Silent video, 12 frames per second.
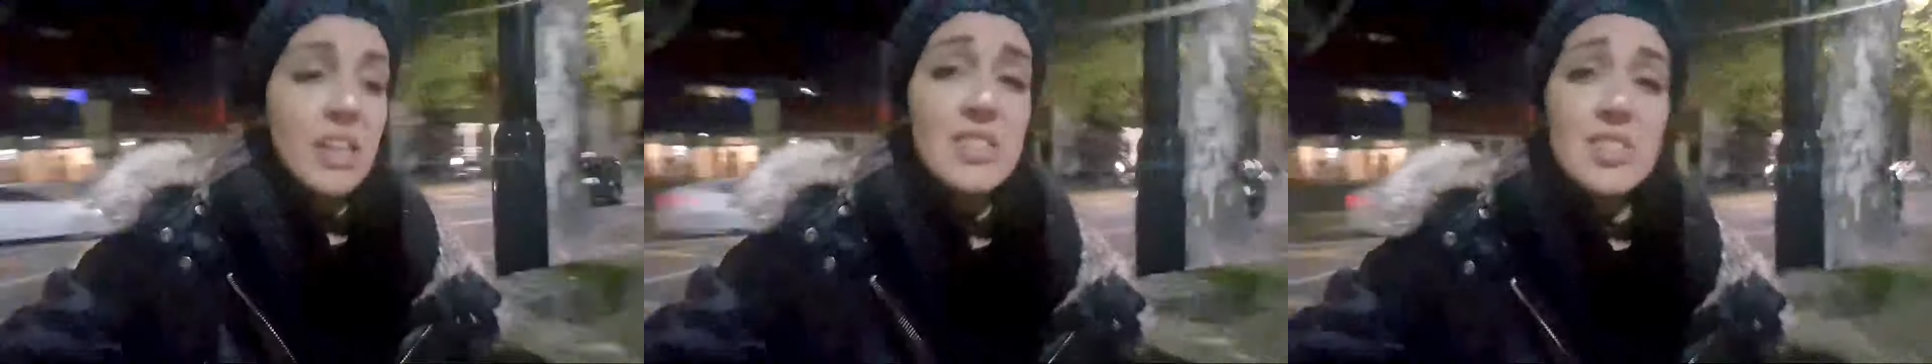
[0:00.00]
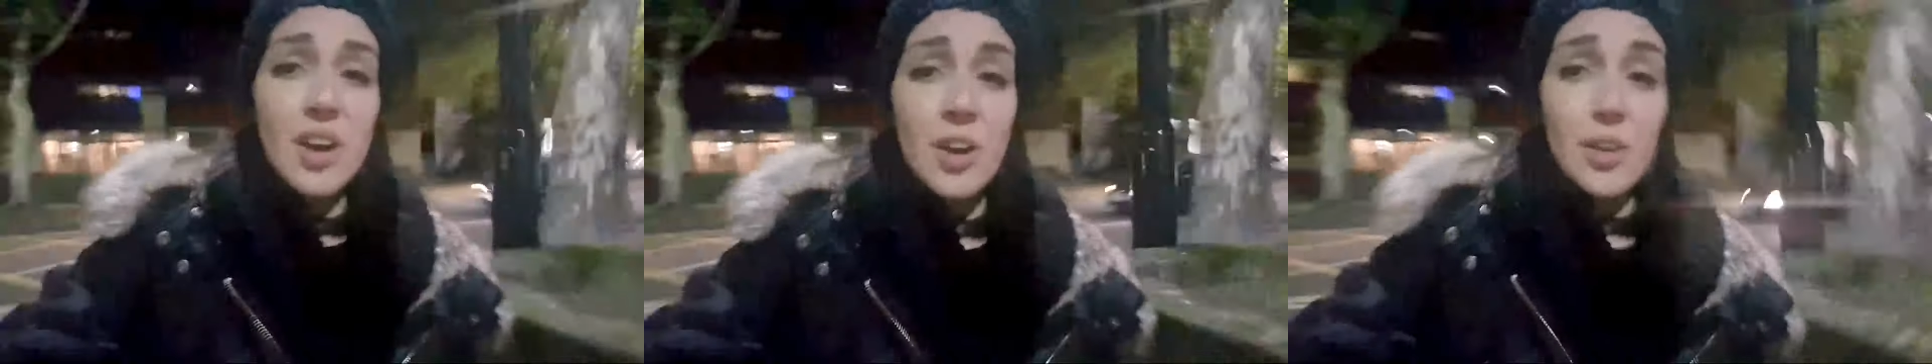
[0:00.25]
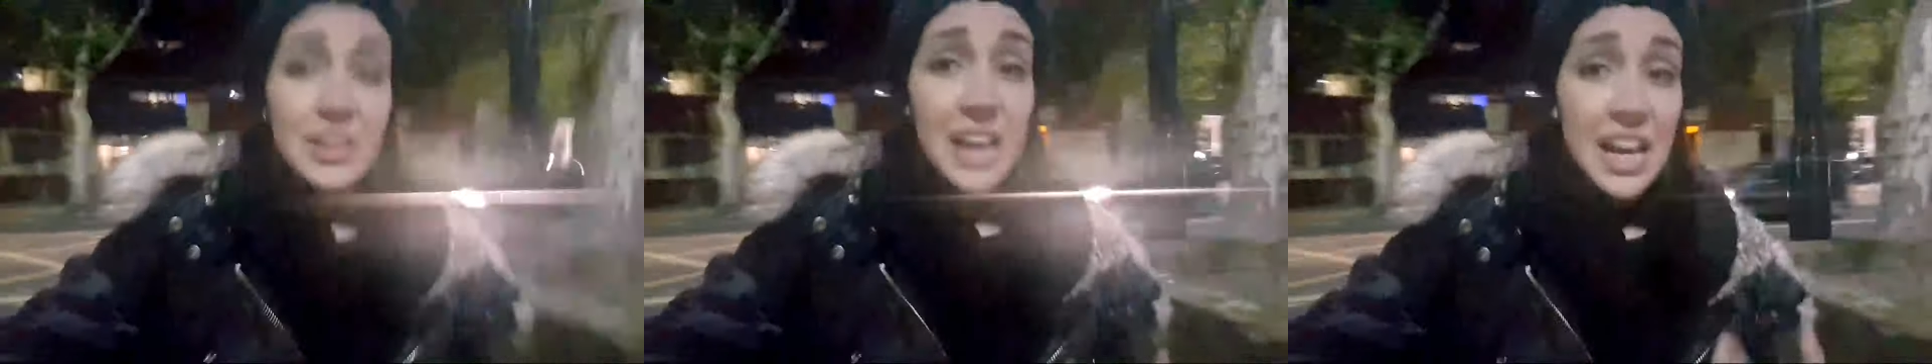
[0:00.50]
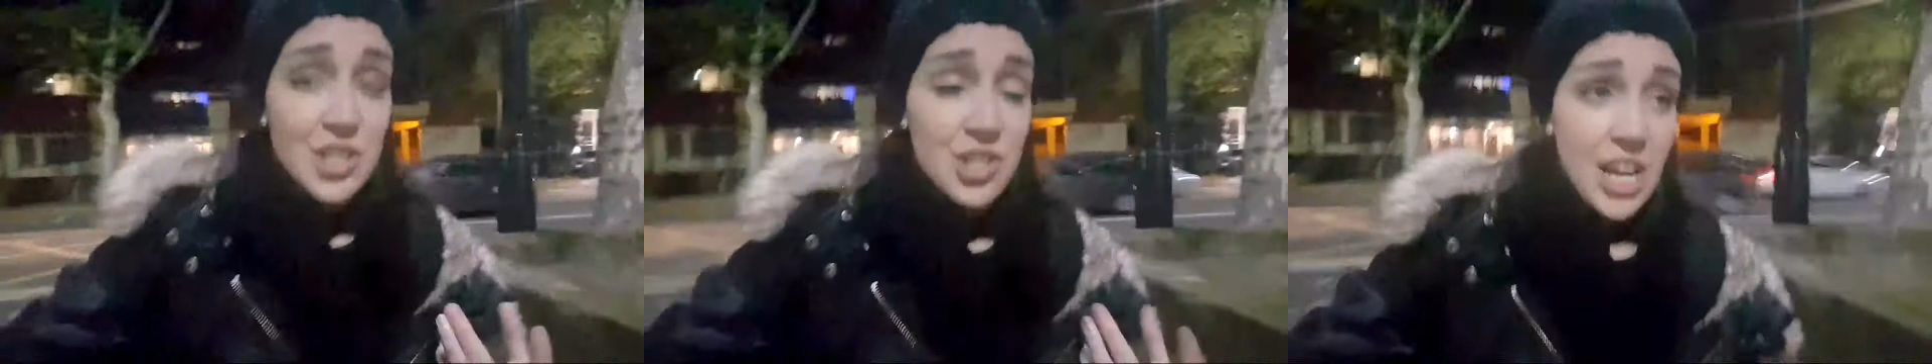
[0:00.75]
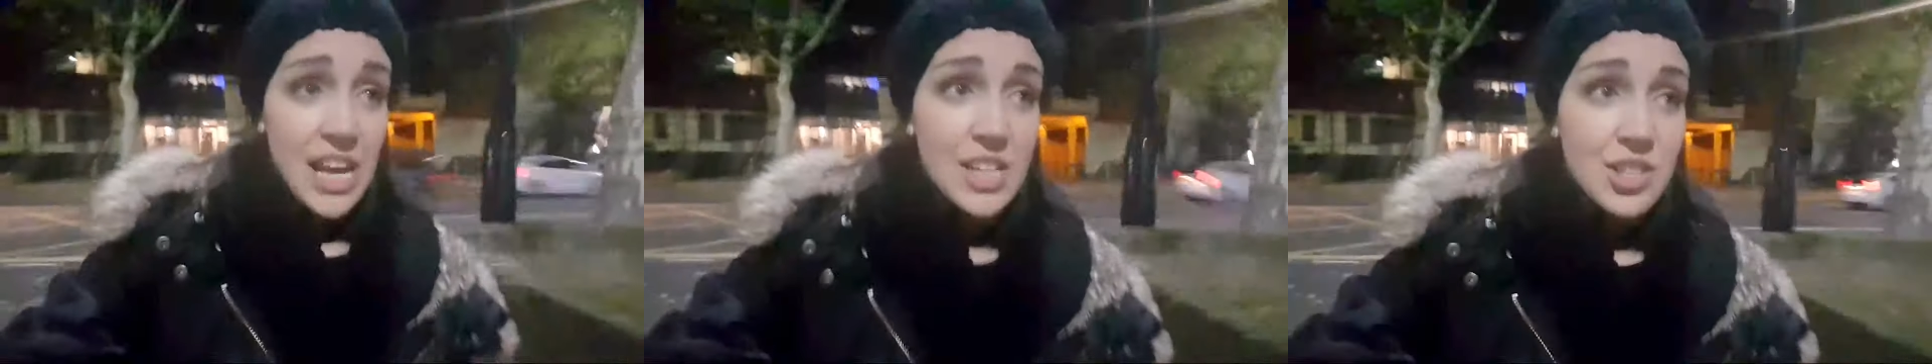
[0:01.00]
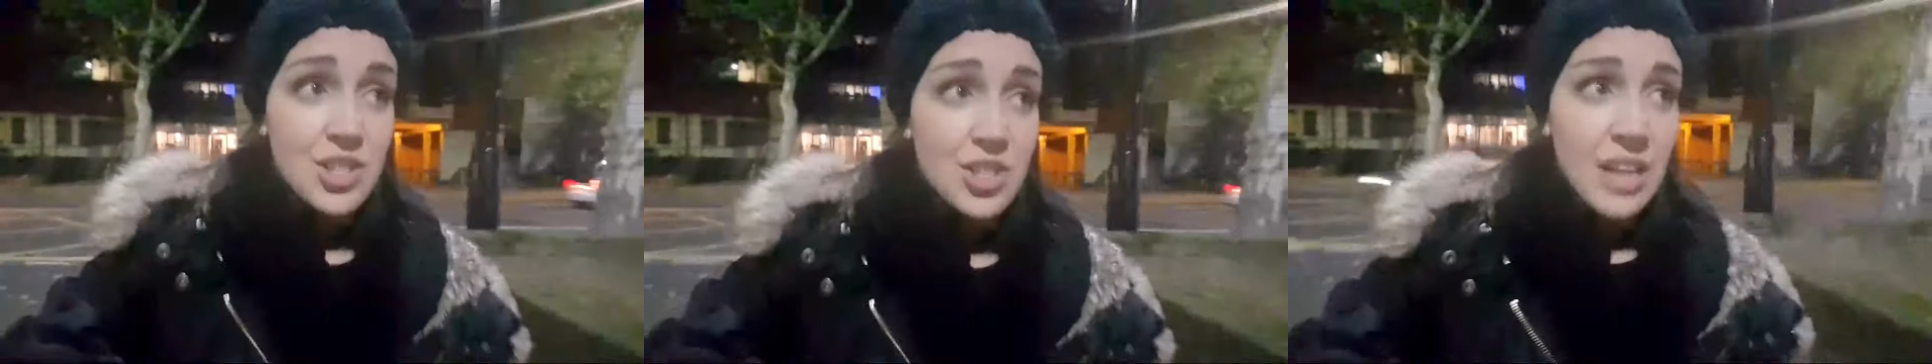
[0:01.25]
So that
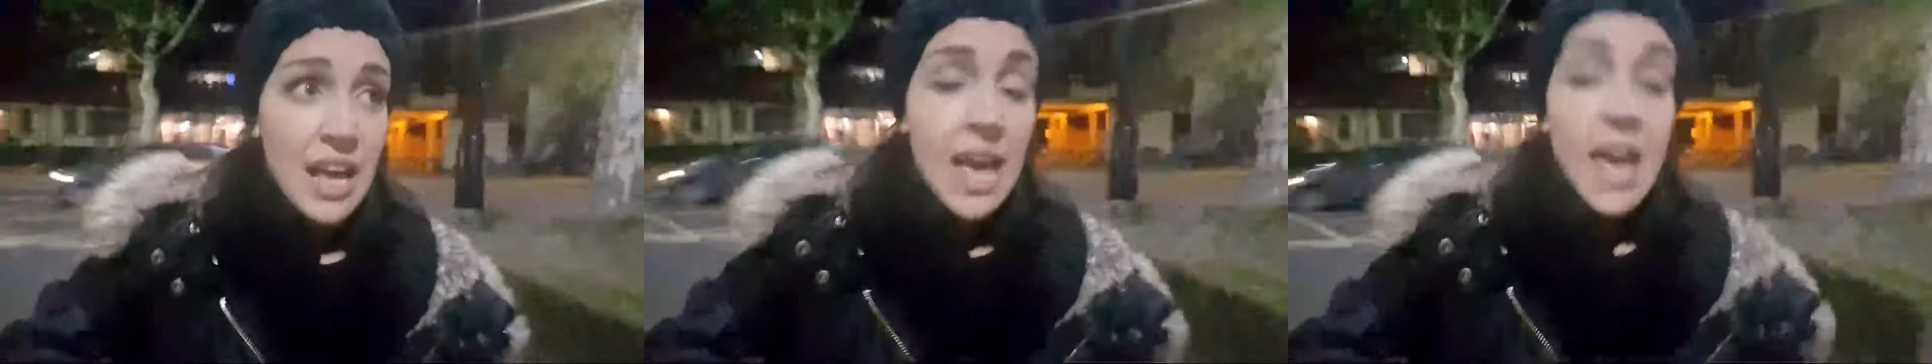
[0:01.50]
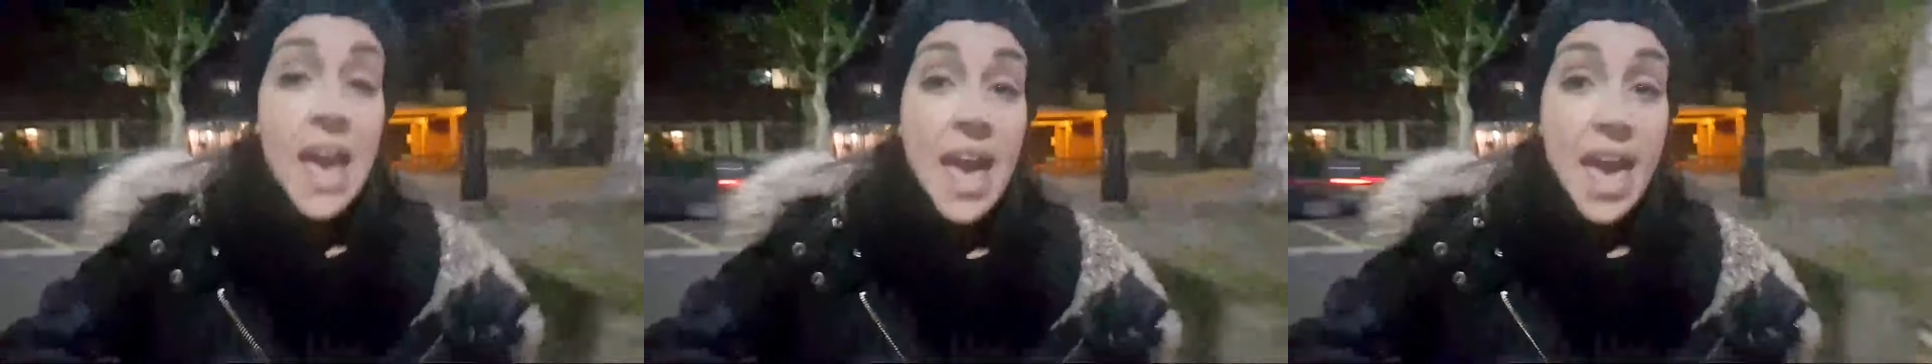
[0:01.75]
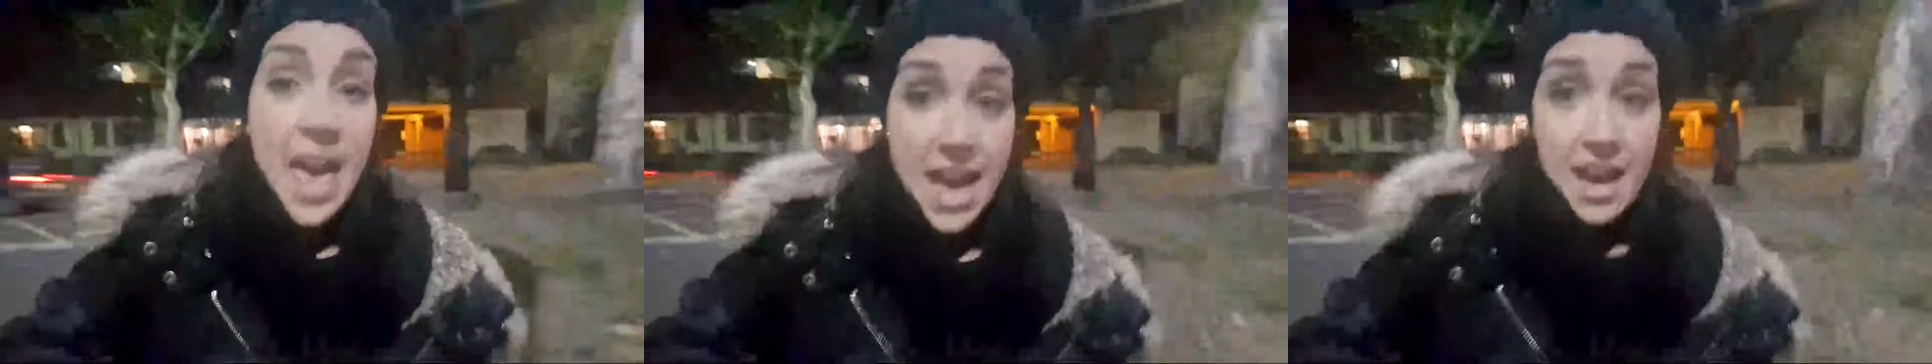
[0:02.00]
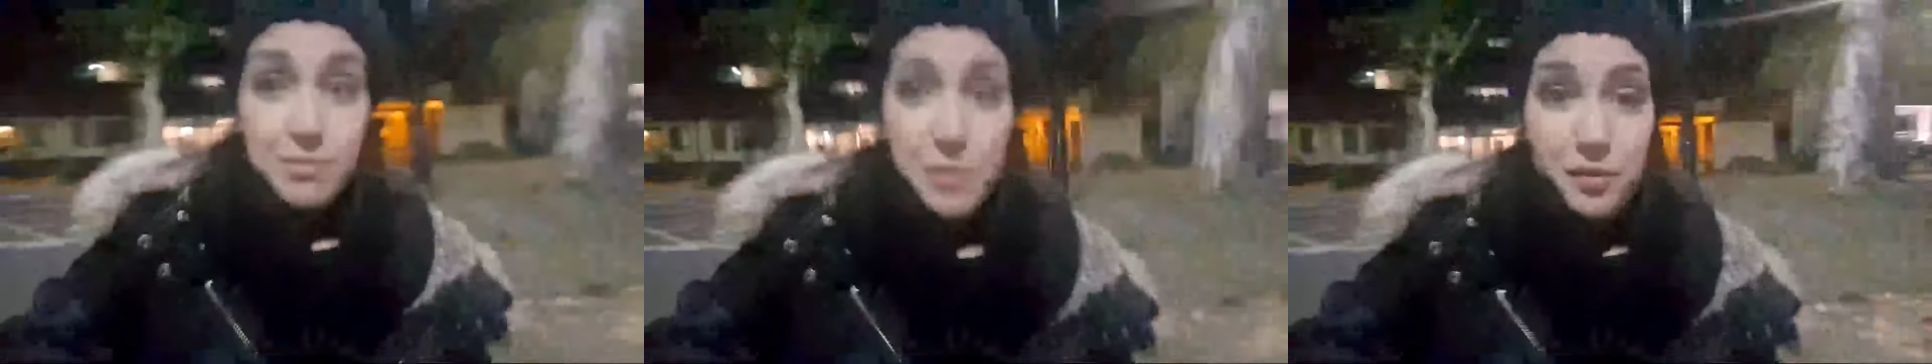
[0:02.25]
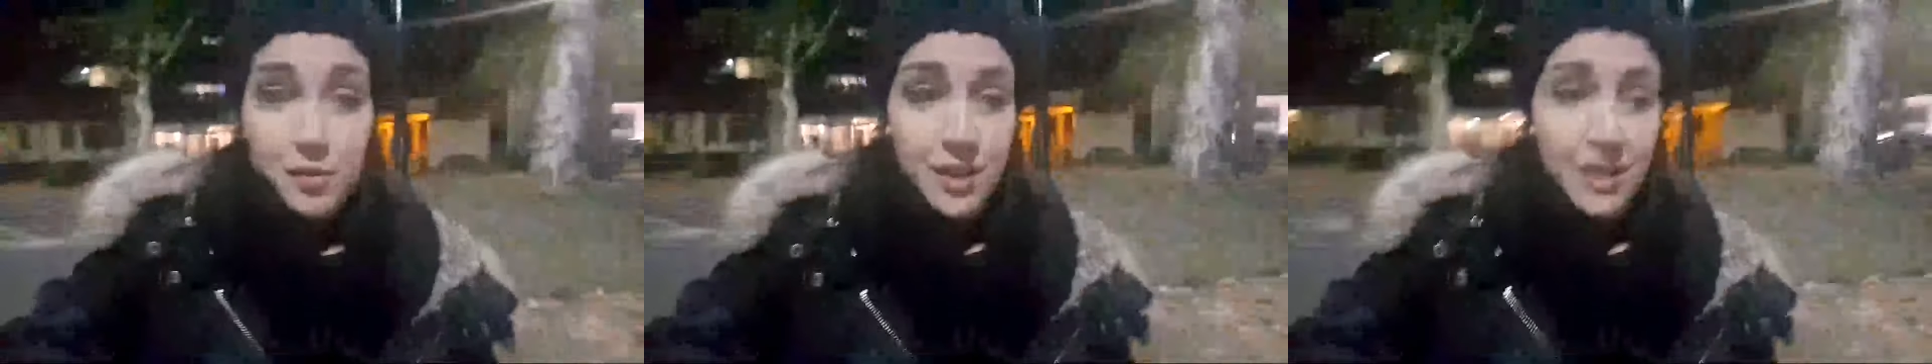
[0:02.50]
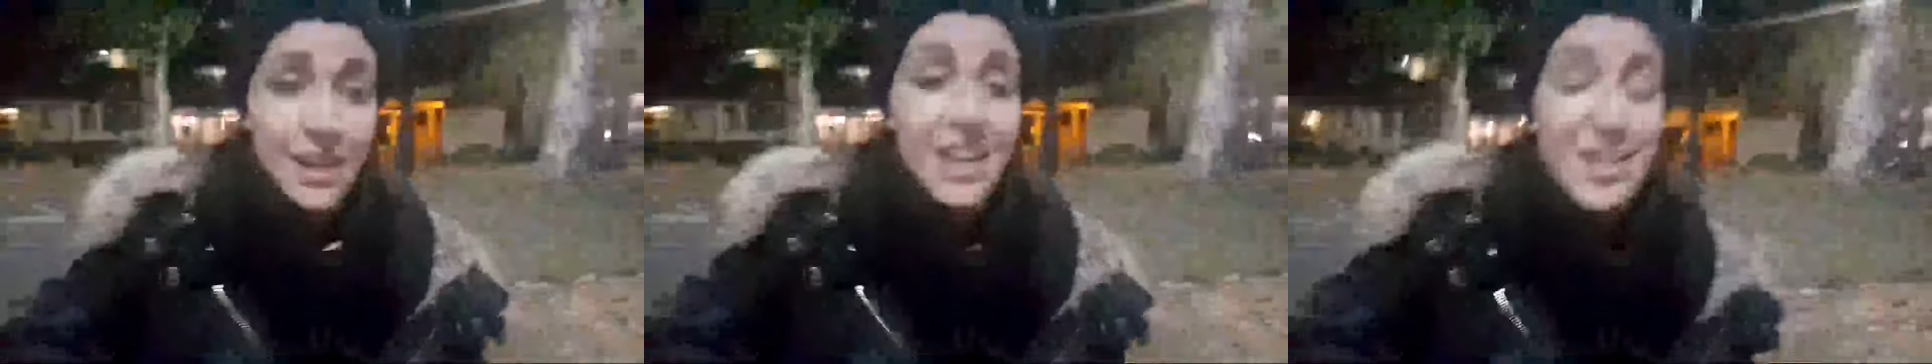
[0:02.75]
changed
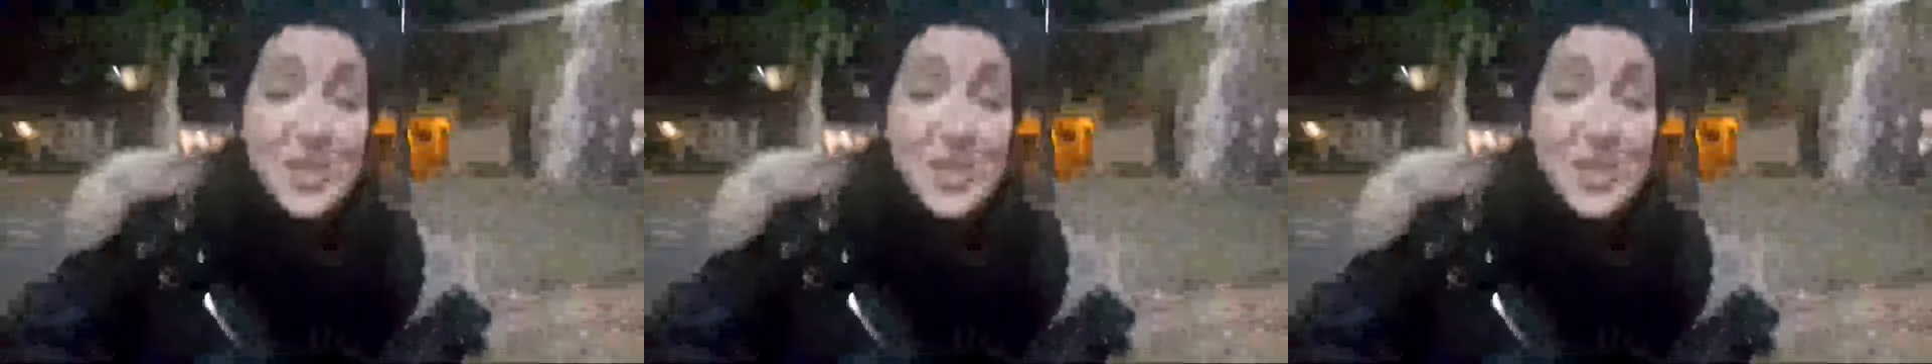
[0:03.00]
everything. It